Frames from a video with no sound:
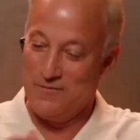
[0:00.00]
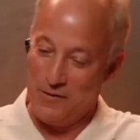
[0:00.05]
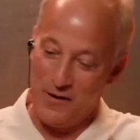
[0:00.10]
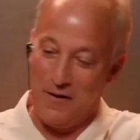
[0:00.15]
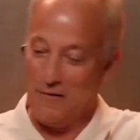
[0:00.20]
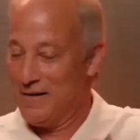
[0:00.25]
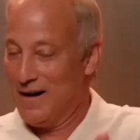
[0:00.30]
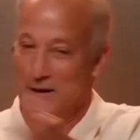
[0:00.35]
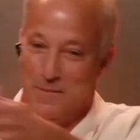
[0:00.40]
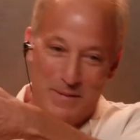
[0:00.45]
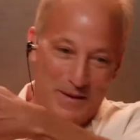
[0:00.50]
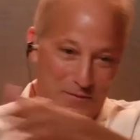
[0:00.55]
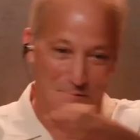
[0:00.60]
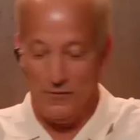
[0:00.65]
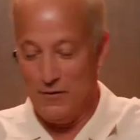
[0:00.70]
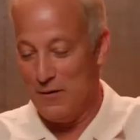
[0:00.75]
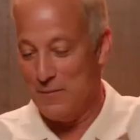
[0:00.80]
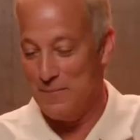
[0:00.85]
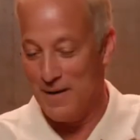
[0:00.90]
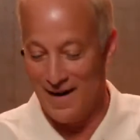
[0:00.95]
We already been
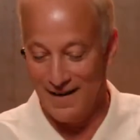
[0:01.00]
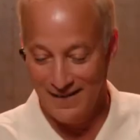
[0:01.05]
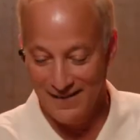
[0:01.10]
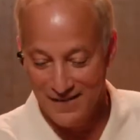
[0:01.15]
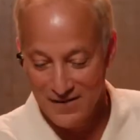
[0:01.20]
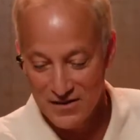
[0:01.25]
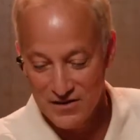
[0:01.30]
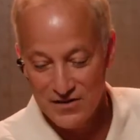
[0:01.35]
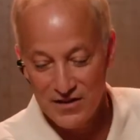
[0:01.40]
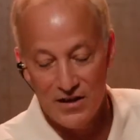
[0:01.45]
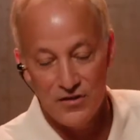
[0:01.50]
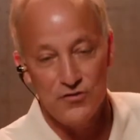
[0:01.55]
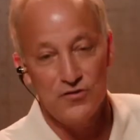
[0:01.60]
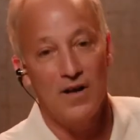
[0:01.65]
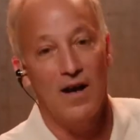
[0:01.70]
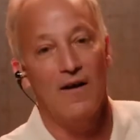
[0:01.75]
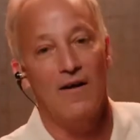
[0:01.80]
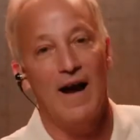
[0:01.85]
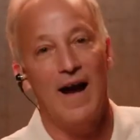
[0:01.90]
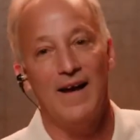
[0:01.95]
through a bottle of this each.
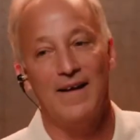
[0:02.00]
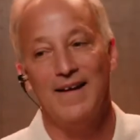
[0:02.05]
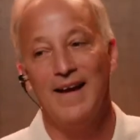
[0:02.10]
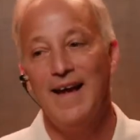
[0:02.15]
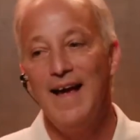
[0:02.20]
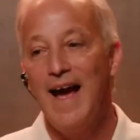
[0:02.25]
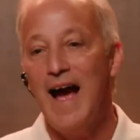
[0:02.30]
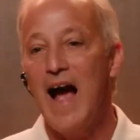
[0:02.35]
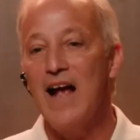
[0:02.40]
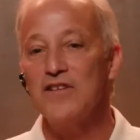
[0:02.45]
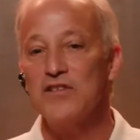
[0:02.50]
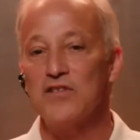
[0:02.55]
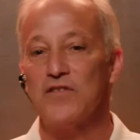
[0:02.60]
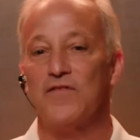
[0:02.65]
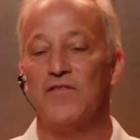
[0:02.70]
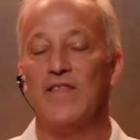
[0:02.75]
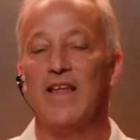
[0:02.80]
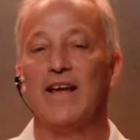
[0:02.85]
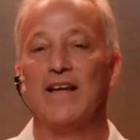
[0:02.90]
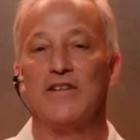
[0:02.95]
Now, I just
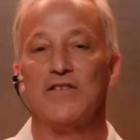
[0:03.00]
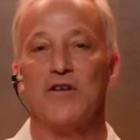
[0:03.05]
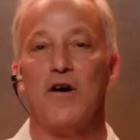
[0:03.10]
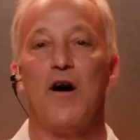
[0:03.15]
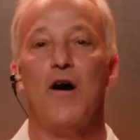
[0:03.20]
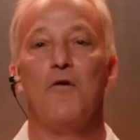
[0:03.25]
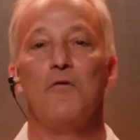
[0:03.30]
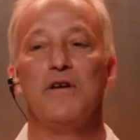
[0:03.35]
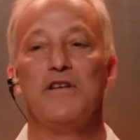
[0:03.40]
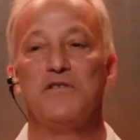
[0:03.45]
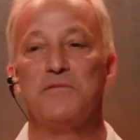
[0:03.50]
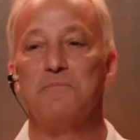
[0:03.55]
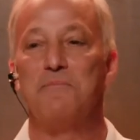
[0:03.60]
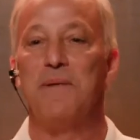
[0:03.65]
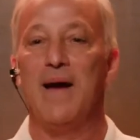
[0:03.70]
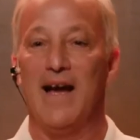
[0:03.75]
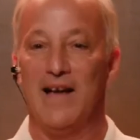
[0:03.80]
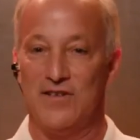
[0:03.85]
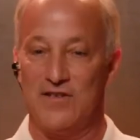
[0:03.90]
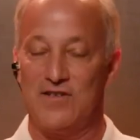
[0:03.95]
think it's always
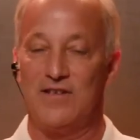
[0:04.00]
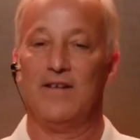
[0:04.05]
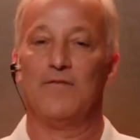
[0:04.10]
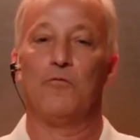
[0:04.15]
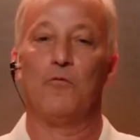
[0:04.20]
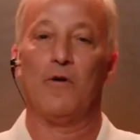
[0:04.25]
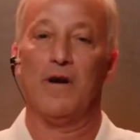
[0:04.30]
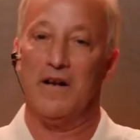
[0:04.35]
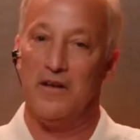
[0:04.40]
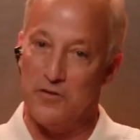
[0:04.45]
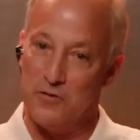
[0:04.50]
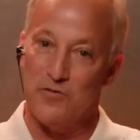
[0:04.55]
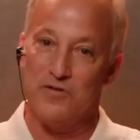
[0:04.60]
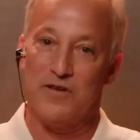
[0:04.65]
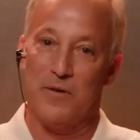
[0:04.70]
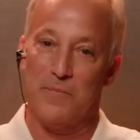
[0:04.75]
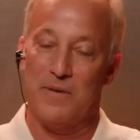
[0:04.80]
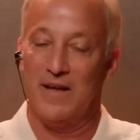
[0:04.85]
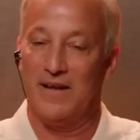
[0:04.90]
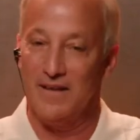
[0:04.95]
best if we're going to do
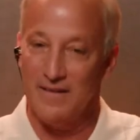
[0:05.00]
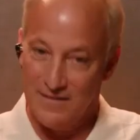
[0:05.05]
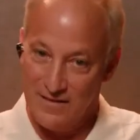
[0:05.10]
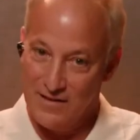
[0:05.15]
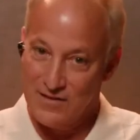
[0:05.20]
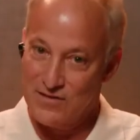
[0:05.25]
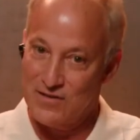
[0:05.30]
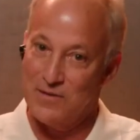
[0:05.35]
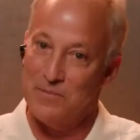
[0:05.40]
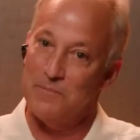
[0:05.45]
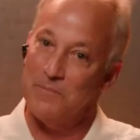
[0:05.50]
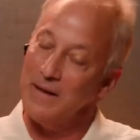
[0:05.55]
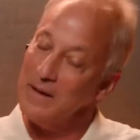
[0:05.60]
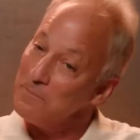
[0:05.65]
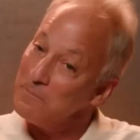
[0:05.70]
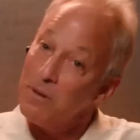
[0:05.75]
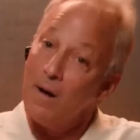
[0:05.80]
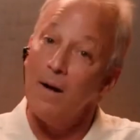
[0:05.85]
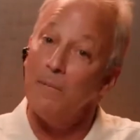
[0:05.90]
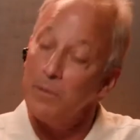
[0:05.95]
something like this
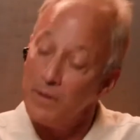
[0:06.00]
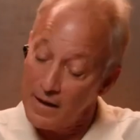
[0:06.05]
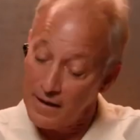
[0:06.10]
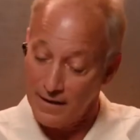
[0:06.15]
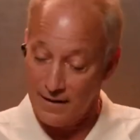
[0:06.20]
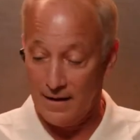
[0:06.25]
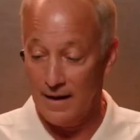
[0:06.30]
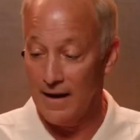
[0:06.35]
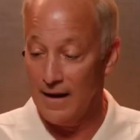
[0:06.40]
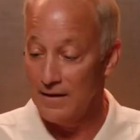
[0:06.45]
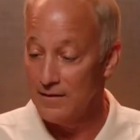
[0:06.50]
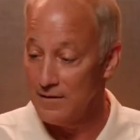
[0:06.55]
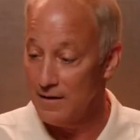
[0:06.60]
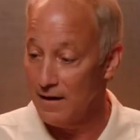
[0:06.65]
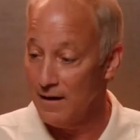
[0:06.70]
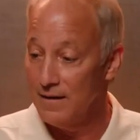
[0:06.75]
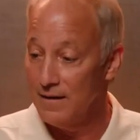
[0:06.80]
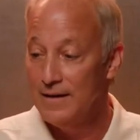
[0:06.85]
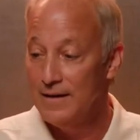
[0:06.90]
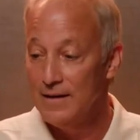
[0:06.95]
in public and
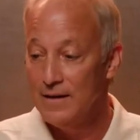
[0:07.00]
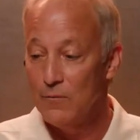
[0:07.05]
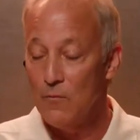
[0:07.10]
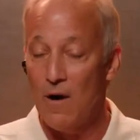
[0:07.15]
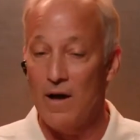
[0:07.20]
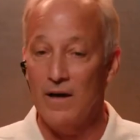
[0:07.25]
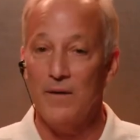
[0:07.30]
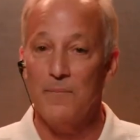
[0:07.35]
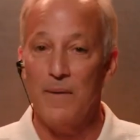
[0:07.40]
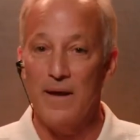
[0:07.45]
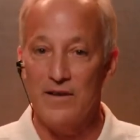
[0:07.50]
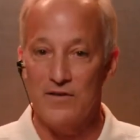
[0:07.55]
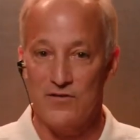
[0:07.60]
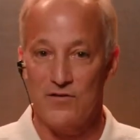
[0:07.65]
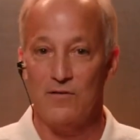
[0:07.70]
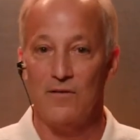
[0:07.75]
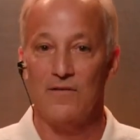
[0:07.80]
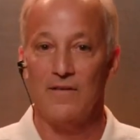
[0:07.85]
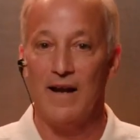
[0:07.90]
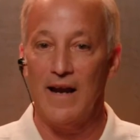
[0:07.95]
wanting to make
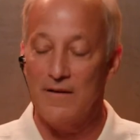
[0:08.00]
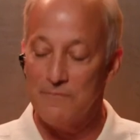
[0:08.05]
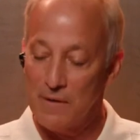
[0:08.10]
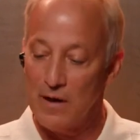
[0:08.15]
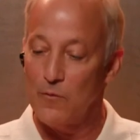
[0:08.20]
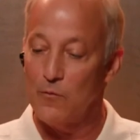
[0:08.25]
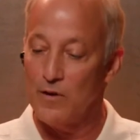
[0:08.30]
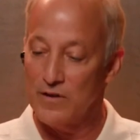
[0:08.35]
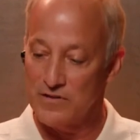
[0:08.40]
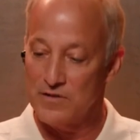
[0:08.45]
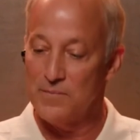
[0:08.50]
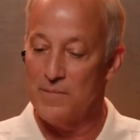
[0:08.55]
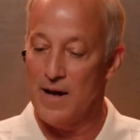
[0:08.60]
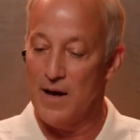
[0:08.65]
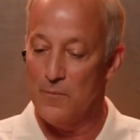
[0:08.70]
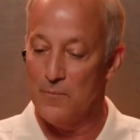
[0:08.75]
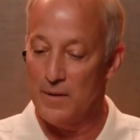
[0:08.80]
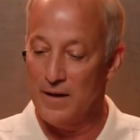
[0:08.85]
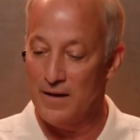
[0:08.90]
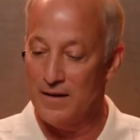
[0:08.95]
certain I have my wits
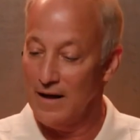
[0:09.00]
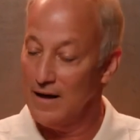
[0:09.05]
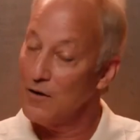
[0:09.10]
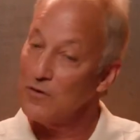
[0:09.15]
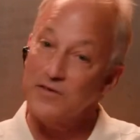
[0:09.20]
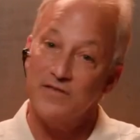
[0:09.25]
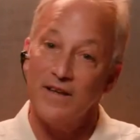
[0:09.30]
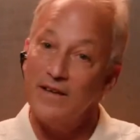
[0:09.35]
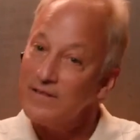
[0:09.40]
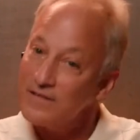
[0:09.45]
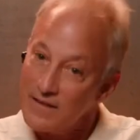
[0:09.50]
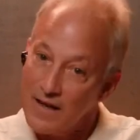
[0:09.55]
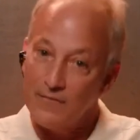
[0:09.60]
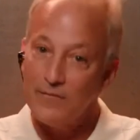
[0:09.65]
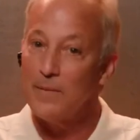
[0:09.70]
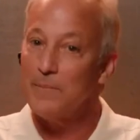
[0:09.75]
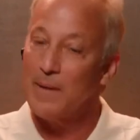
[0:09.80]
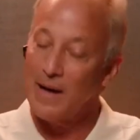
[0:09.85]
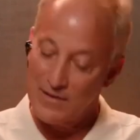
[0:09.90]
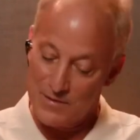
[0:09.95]
about me and I don't say stuff
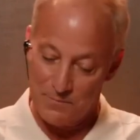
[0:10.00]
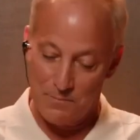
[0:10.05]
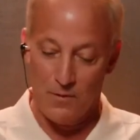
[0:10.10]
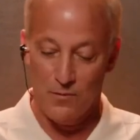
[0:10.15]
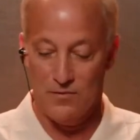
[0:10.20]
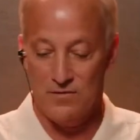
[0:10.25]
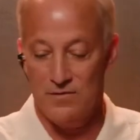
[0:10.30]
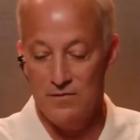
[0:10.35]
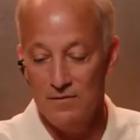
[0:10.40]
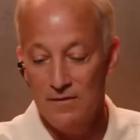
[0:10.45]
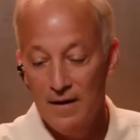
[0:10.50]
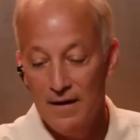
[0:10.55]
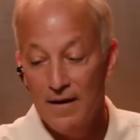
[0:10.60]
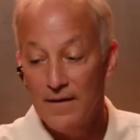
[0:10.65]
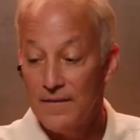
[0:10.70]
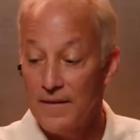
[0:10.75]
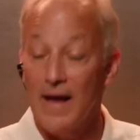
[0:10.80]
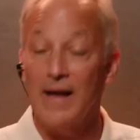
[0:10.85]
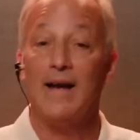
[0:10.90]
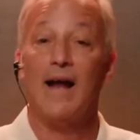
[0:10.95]
I'm not supposed to,
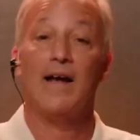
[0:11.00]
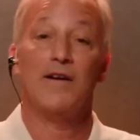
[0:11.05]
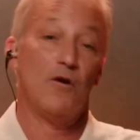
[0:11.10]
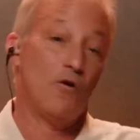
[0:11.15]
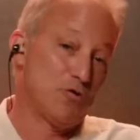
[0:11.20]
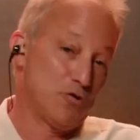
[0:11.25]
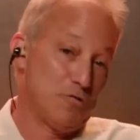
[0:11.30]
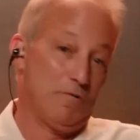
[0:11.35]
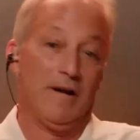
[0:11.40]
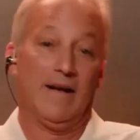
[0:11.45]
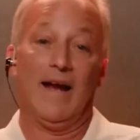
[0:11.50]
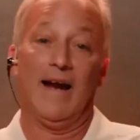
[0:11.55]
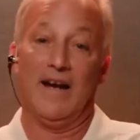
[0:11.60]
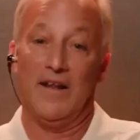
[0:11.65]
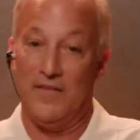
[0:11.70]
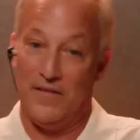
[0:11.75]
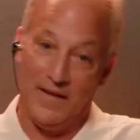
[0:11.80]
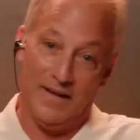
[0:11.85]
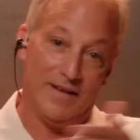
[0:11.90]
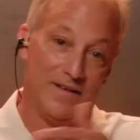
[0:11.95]
that I don't drink
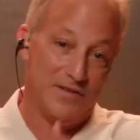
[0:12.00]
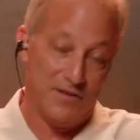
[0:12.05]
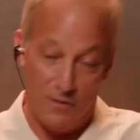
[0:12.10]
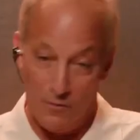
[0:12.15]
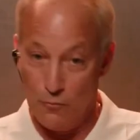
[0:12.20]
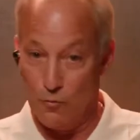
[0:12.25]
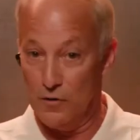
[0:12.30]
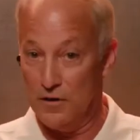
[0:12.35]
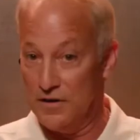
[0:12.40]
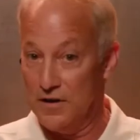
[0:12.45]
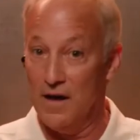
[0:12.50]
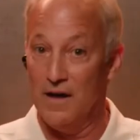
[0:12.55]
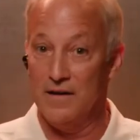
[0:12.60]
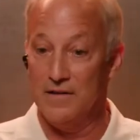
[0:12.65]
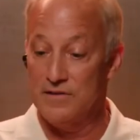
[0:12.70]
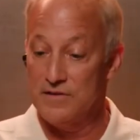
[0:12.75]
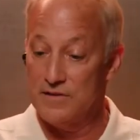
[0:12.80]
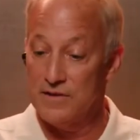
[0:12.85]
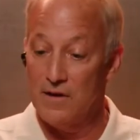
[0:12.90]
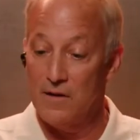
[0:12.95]
anything until we're
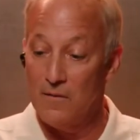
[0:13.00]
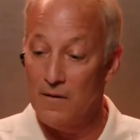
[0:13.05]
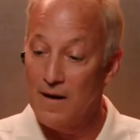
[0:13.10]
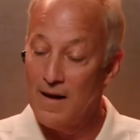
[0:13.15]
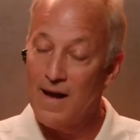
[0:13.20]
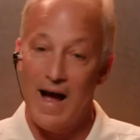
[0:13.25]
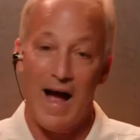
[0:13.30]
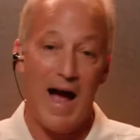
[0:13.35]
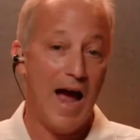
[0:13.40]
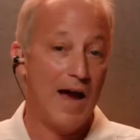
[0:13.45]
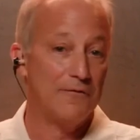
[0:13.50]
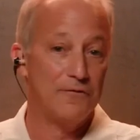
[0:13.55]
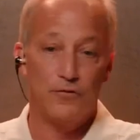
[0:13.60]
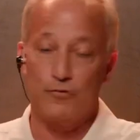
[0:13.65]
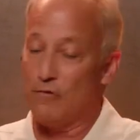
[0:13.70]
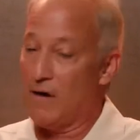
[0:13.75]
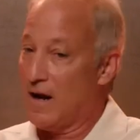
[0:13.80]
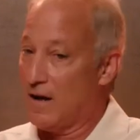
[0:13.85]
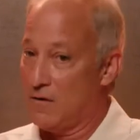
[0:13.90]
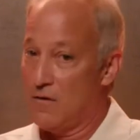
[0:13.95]
done. So I've
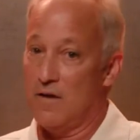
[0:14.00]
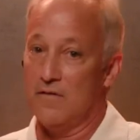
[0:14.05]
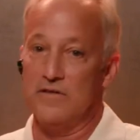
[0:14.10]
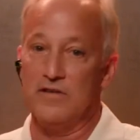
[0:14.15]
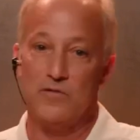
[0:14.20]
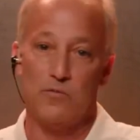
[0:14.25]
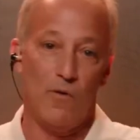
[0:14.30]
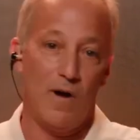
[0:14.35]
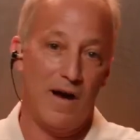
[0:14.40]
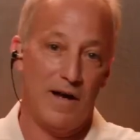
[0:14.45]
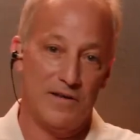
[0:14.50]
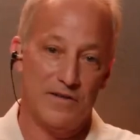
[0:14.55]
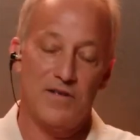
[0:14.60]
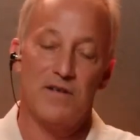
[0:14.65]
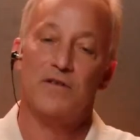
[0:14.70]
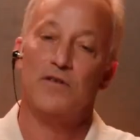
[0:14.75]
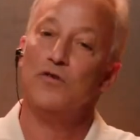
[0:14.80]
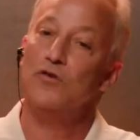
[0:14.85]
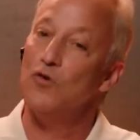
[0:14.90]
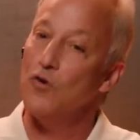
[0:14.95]
drank all these wines
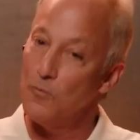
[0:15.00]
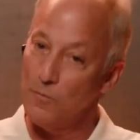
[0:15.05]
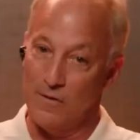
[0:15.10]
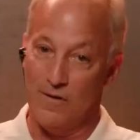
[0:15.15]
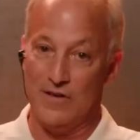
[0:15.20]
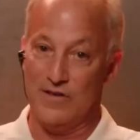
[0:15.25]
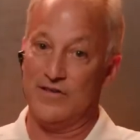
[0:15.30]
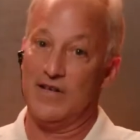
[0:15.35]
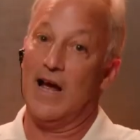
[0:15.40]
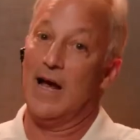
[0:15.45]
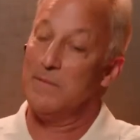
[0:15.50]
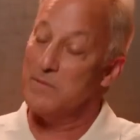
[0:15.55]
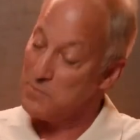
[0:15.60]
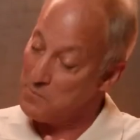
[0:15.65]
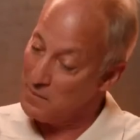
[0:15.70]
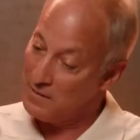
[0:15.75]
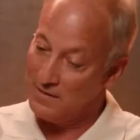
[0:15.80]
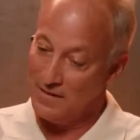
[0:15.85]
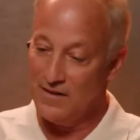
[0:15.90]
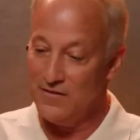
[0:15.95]
numerous times.
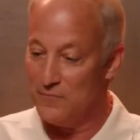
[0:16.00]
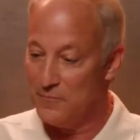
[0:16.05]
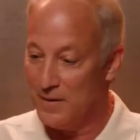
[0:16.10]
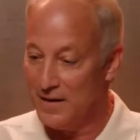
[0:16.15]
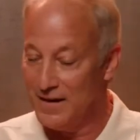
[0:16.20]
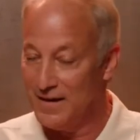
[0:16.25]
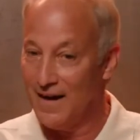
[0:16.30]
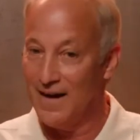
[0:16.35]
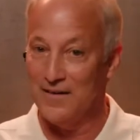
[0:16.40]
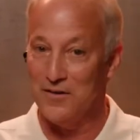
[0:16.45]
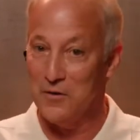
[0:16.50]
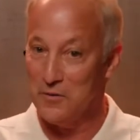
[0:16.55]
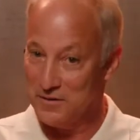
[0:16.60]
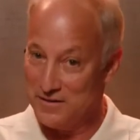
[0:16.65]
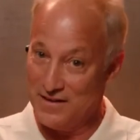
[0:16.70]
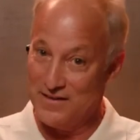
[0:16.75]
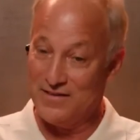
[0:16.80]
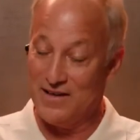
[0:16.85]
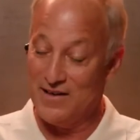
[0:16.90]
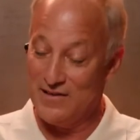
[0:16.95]
Believe me, I know what
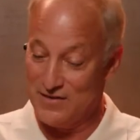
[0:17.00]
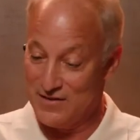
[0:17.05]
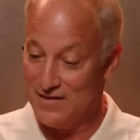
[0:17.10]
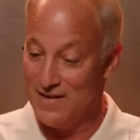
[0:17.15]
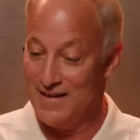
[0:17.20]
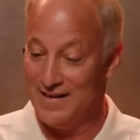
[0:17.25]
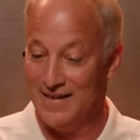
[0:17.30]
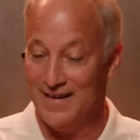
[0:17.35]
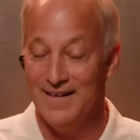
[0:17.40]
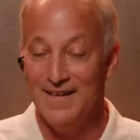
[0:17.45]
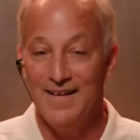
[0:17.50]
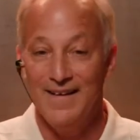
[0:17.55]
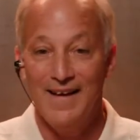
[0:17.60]
they taste like.